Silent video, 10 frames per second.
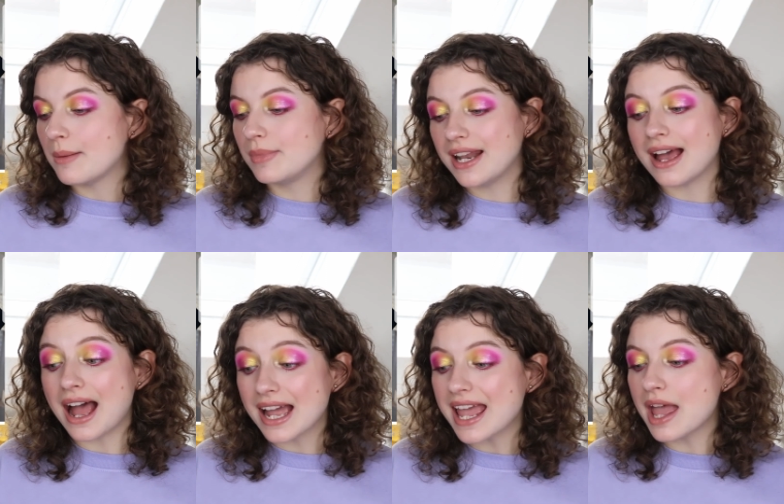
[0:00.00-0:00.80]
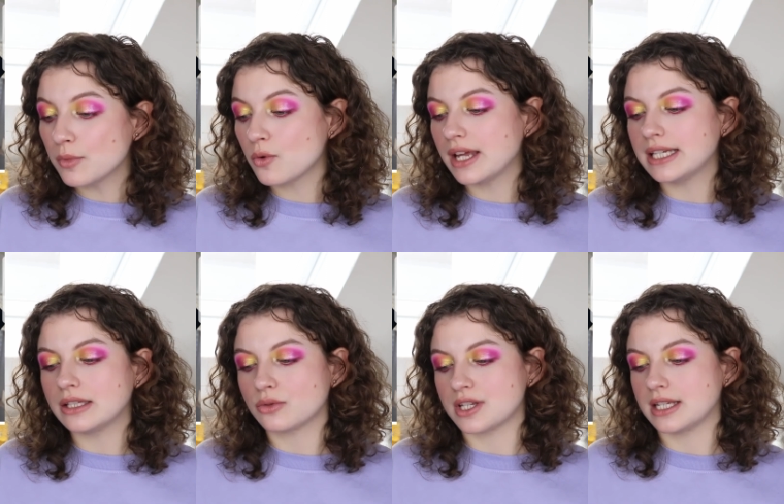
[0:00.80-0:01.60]
But I am quite
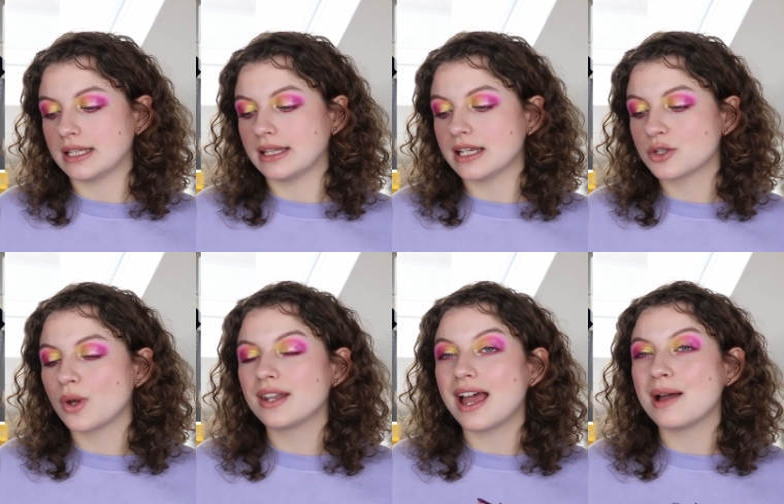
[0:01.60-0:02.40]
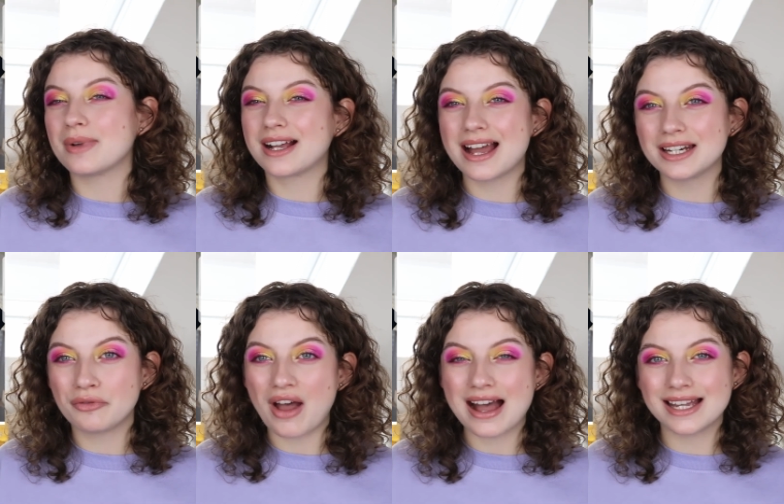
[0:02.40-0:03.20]
interested in this one. I'm kind
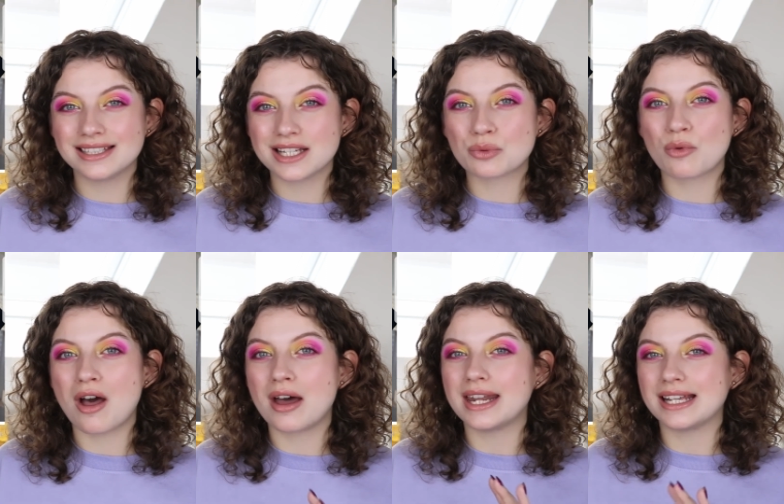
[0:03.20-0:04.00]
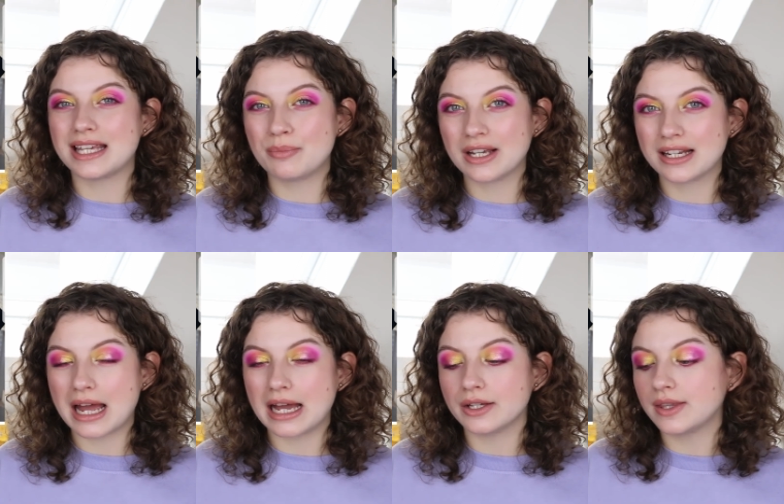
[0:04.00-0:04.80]
of eyeing this one, keeping an
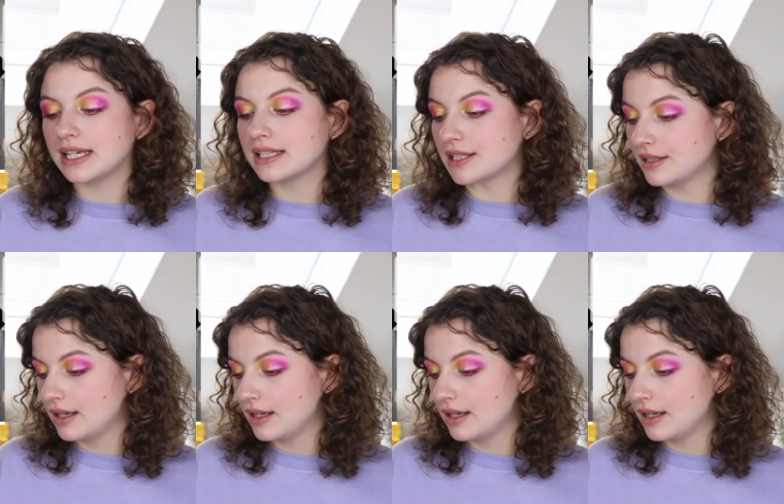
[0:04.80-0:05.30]
eye on it.